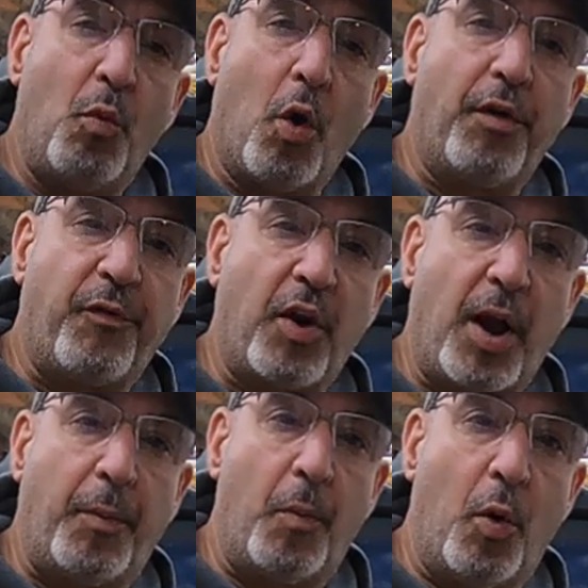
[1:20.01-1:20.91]
Wore it for a
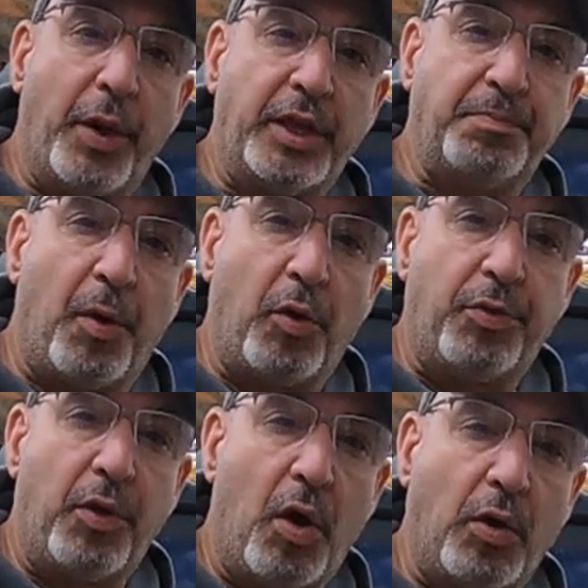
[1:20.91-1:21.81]
couple more weeks,
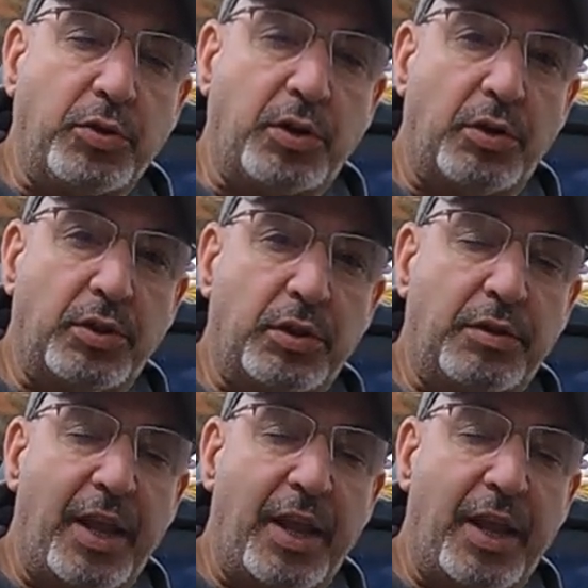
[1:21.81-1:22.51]
both holsters.